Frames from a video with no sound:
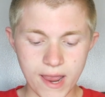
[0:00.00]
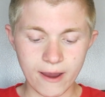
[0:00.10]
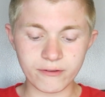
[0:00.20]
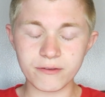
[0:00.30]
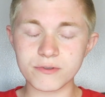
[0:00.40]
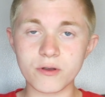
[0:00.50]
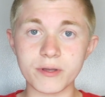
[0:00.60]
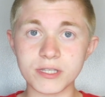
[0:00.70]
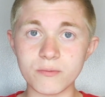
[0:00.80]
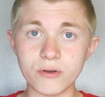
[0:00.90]
everything was
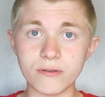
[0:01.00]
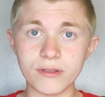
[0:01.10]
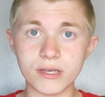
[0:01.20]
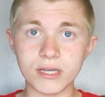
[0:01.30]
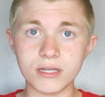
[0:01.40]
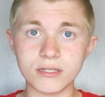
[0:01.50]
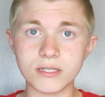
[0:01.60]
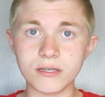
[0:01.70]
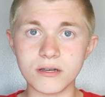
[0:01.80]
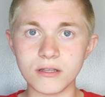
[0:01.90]
going smooth
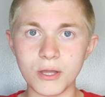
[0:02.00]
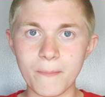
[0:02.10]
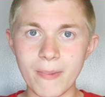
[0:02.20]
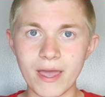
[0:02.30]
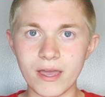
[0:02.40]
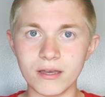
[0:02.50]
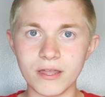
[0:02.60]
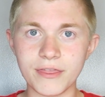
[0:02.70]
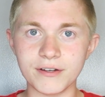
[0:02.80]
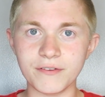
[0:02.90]
until May
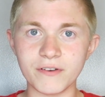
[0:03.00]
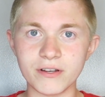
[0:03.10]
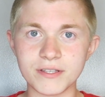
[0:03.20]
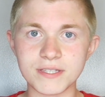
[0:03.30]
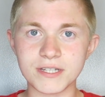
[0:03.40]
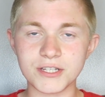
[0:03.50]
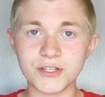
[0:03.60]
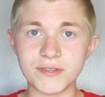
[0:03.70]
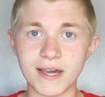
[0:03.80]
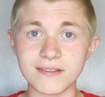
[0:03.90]
31st,
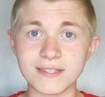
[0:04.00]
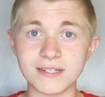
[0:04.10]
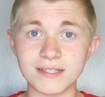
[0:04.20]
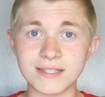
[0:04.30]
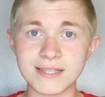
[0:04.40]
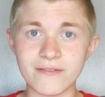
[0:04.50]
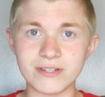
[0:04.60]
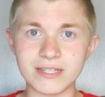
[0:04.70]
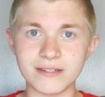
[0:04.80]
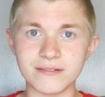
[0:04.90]

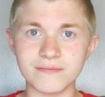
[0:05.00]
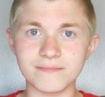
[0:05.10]
2017.